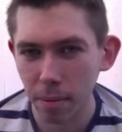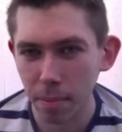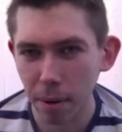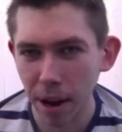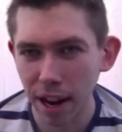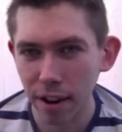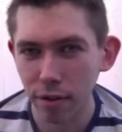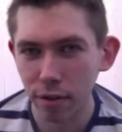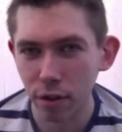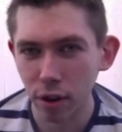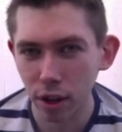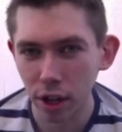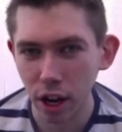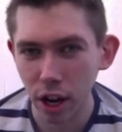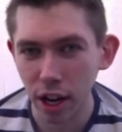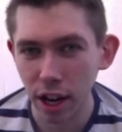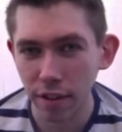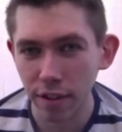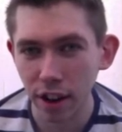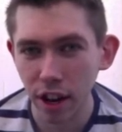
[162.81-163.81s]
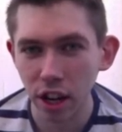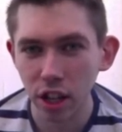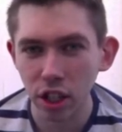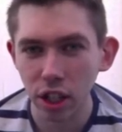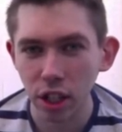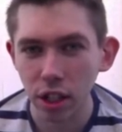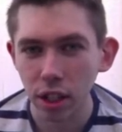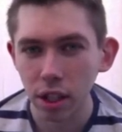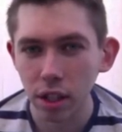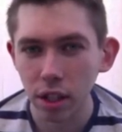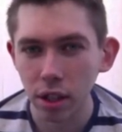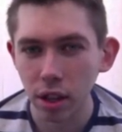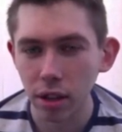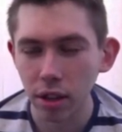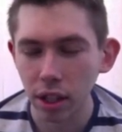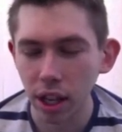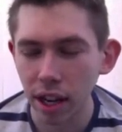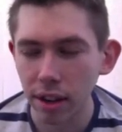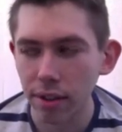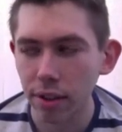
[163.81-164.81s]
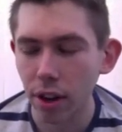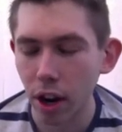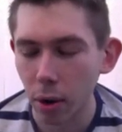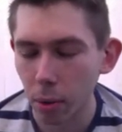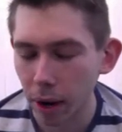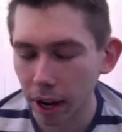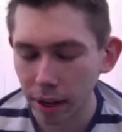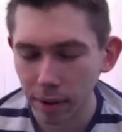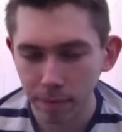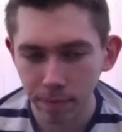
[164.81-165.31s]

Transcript: pay for an earlier version. So I was like, no way.